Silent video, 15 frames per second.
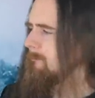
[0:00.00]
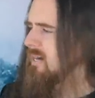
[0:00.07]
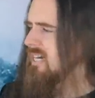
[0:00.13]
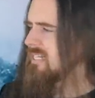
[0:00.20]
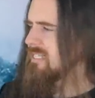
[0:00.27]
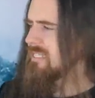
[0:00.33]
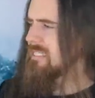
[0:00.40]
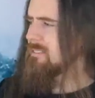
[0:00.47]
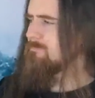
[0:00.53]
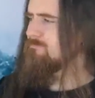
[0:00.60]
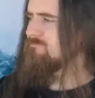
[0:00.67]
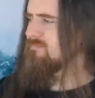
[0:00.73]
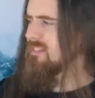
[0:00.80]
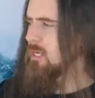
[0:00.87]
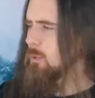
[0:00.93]
But
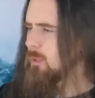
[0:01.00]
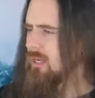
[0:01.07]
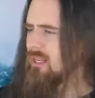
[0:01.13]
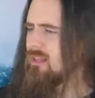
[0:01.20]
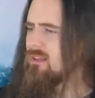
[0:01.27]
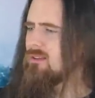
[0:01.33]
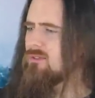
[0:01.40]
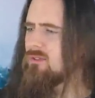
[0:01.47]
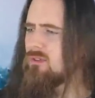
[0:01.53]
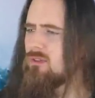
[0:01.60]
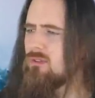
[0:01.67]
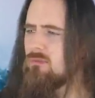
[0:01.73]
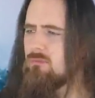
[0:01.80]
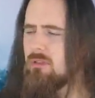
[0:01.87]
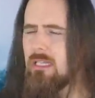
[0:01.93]
um, there is
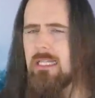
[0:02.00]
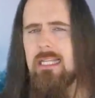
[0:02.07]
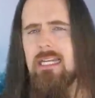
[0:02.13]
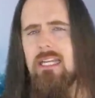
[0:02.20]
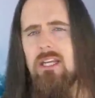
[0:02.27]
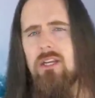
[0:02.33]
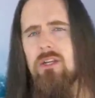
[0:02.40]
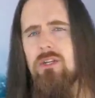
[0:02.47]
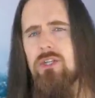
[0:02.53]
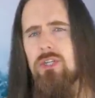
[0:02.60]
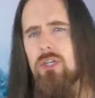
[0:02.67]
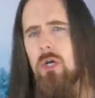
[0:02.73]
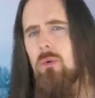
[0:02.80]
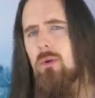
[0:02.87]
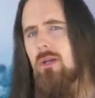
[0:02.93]
a
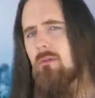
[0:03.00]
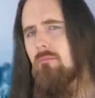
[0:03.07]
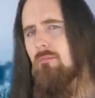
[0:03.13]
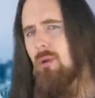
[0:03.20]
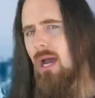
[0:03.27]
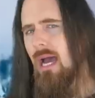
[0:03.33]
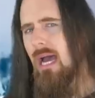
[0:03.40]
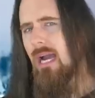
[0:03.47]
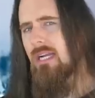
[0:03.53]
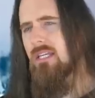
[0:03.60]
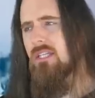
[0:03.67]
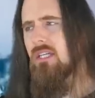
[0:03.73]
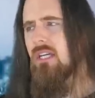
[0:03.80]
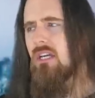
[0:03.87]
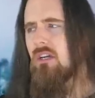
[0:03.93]
lineage going
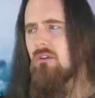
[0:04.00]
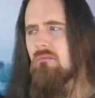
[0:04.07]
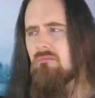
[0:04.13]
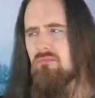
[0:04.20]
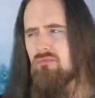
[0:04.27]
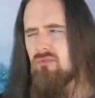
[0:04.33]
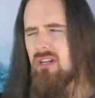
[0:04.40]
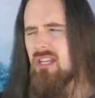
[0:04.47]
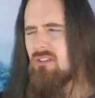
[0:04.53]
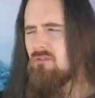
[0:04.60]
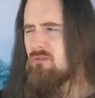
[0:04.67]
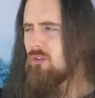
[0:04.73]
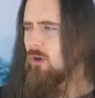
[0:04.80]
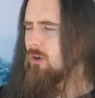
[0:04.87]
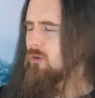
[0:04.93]
back pretty
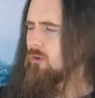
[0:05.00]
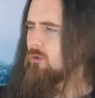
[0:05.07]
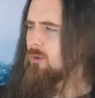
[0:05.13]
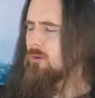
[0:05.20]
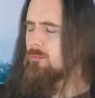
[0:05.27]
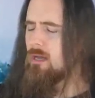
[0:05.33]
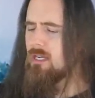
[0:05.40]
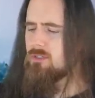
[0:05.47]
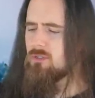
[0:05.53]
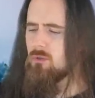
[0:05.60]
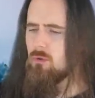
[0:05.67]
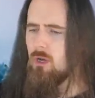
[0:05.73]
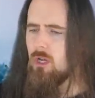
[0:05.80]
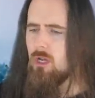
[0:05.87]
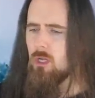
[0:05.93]
far all the way back
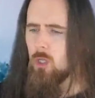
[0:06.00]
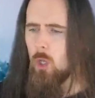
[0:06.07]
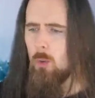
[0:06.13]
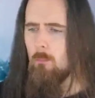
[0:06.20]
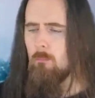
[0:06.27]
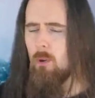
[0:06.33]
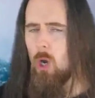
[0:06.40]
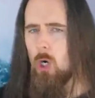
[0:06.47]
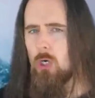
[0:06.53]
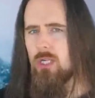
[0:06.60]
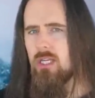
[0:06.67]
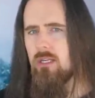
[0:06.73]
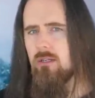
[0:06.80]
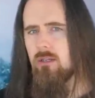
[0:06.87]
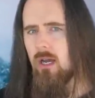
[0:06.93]
to
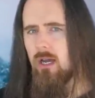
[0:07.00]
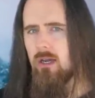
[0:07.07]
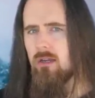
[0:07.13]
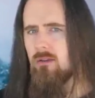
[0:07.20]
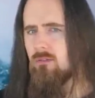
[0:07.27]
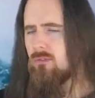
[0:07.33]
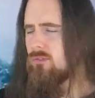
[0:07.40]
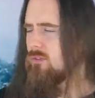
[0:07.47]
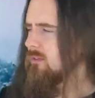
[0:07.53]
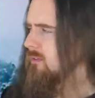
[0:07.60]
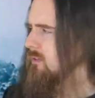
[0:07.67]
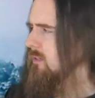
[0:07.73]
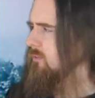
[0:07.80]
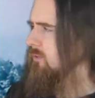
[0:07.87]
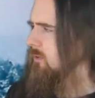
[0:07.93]
Lombardian knives. Uh,
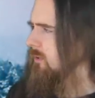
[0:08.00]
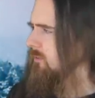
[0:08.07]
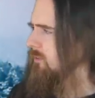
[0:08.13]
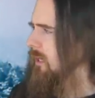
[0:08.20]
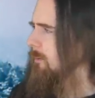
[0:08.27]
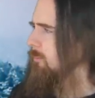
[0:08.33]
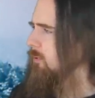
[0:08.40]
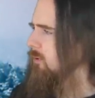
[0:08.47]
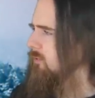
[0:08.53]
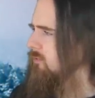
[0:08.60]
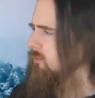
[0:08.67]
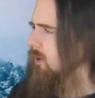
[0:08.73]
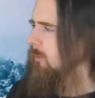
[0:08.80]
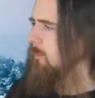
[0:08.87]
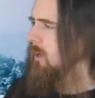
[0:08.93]
these are examples
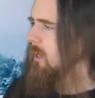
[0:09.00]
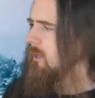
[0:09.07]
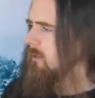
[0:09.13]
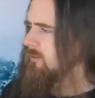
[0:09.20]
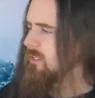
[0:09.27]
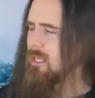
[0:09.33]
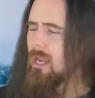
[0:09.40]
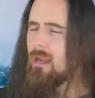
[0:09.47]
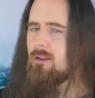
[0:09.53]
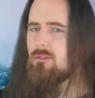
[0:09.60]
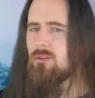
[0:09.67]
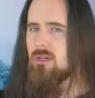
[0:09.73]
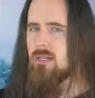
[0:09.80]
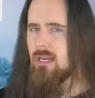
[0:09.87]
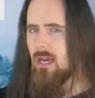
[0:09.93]
from the
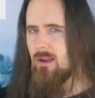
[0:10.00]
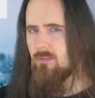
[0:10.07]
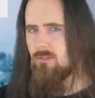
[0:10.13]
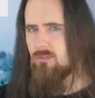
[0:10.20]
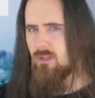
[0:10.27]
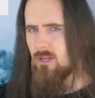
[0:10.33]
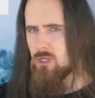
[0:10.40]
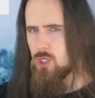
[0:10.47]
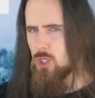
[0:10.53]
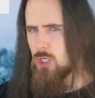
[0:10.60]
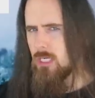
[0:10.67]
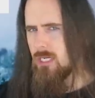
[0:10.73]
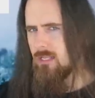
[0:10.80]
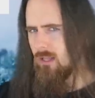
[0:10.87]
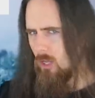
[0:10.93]
8th and 9th
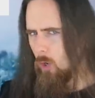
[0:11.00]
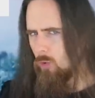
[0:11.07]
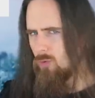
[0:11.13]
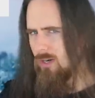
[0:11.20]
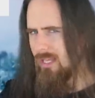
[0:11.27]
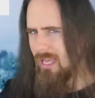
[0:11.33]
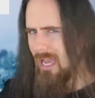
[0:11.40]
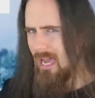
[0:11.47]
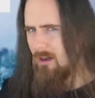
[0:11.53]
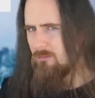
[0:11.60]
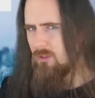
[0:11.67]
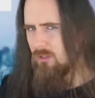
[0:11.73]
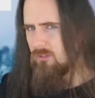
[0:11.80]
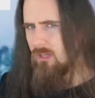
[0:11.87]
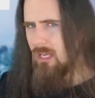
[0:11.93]
century. They already have
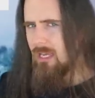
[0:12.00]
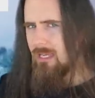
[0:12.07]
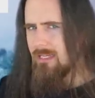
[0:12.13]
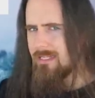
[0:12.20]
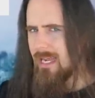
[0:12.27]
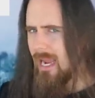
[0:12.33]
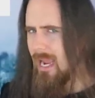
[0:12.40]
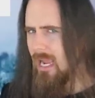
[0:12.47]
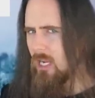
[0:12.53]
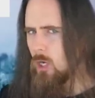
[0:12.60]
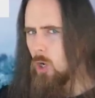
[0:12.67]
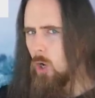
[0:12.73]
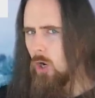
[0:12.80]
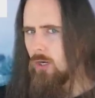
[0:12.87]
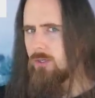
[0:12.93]
this tang
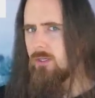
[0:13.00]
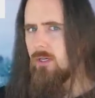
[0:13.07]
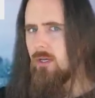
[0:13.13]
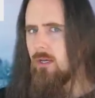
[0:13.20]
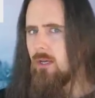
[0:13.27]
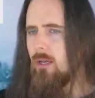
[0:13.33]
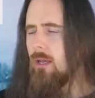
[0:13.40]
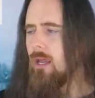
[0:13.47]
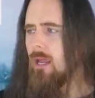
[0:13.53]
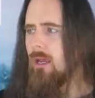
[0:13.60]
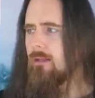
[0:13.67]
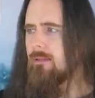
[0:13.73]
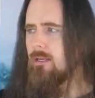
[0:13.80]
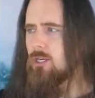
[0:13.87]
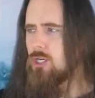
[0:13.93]
hook
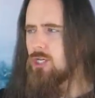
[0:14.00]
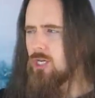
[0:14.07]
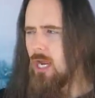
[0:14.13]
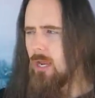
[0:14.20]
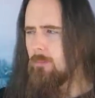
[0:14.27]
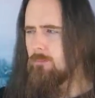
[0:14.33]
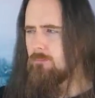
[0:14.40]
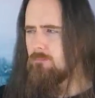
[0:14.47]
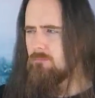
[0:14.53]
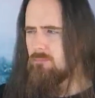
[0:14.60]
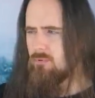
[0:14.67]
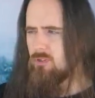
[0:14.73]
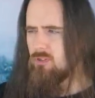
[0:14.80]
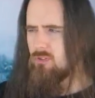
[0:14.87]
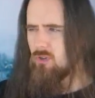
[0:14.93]
and the
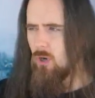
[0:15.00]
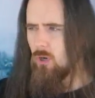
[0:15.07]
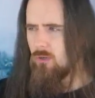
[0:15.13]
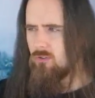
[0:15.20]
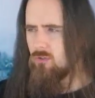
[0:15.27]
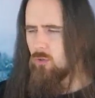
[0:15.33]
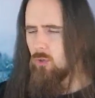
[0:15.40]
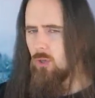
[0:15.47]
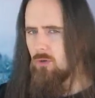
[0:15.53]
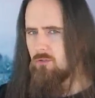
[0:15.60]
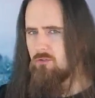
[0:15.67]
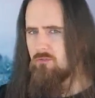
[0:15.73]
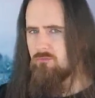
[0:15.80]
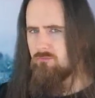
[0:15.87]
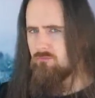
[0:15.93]
shape starts to look